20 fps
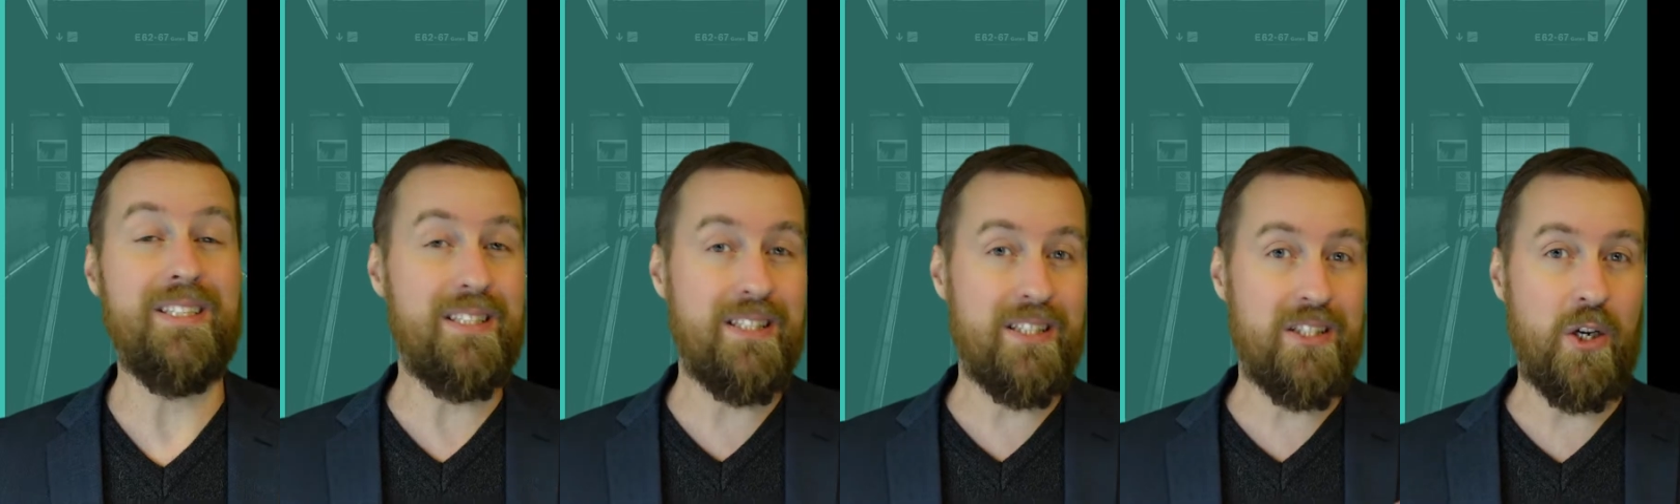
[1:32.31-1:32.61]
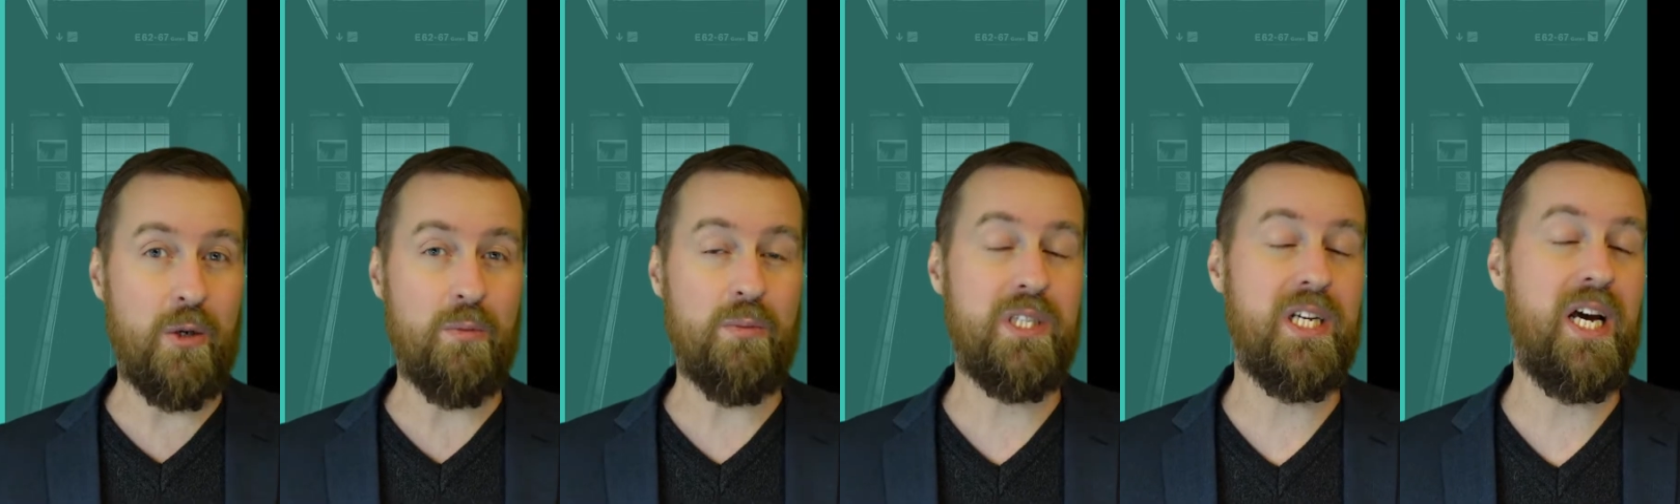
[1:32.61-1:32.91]

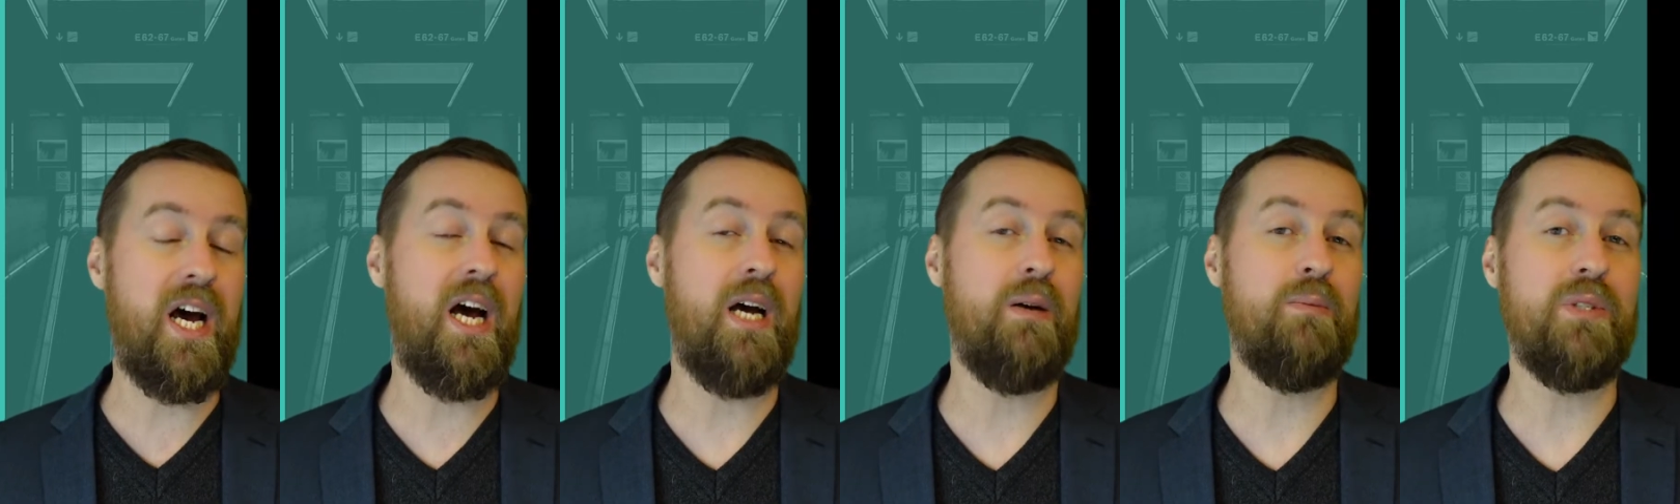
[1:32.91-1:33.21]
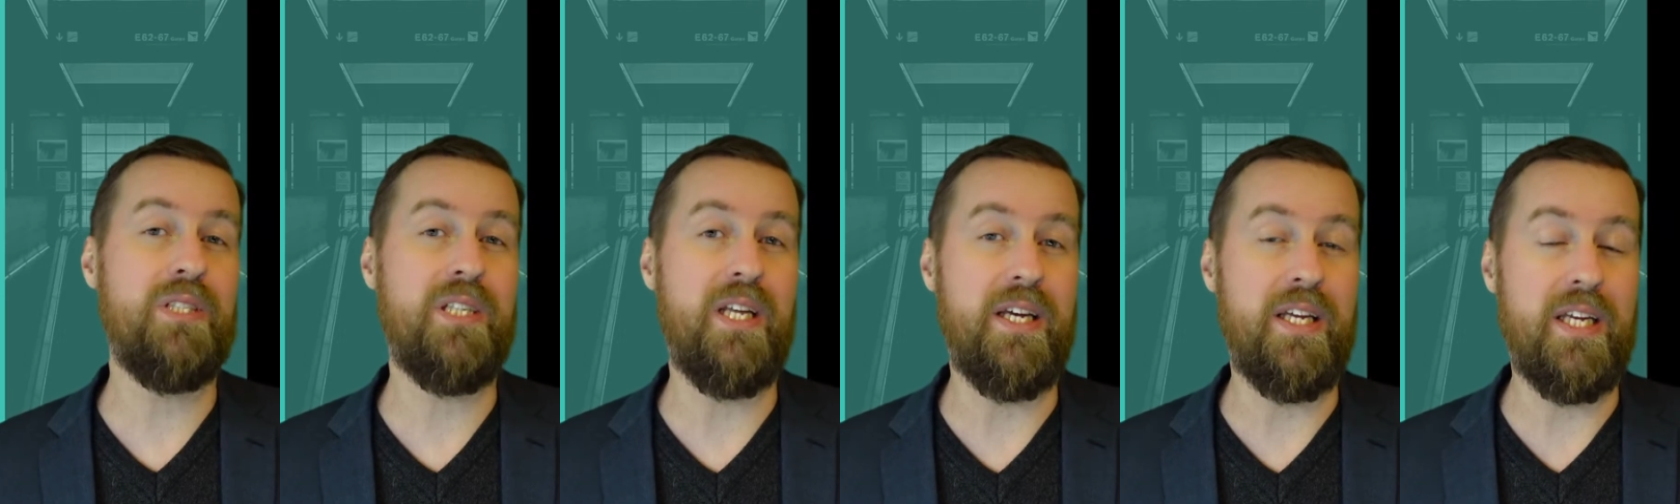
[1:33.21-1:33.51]

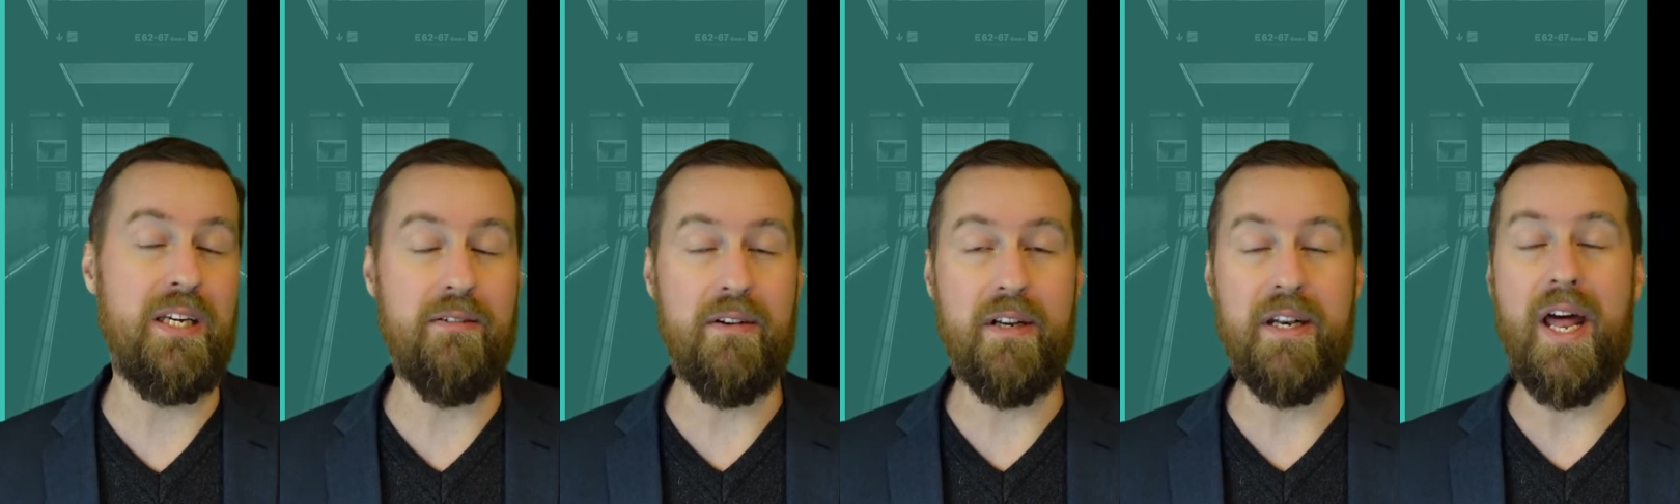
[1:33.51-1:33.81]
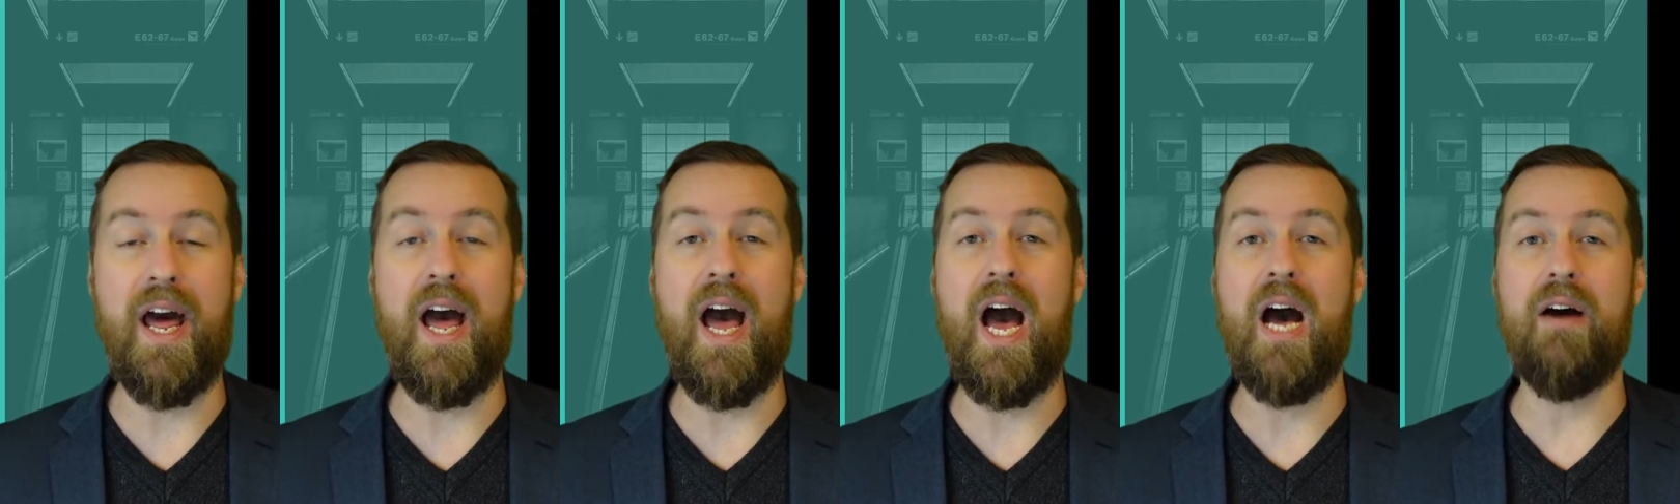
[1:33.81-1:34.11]
Sometimes they even
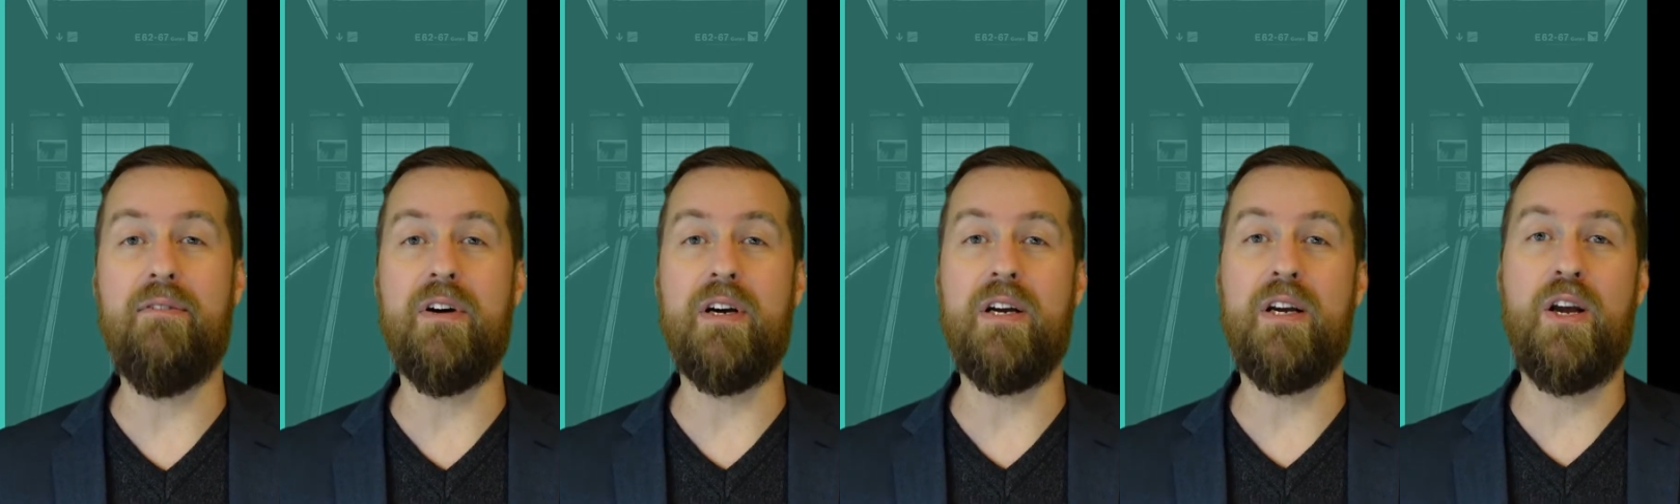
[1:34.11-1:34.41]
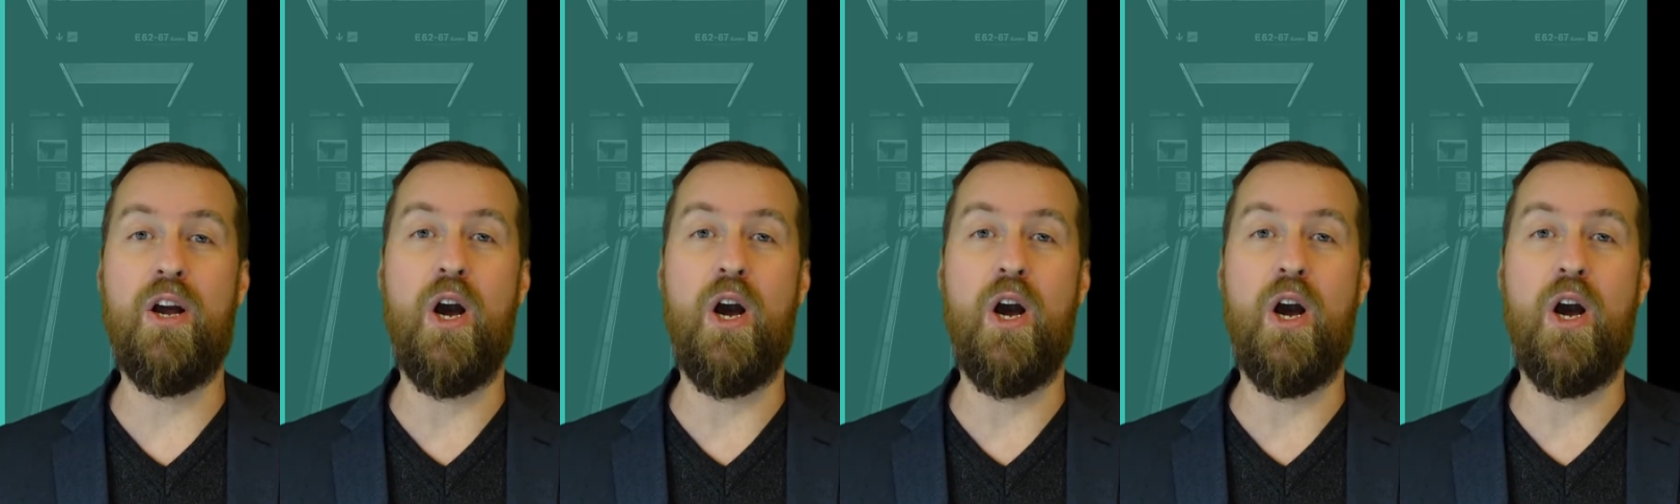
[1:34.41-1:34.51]
have a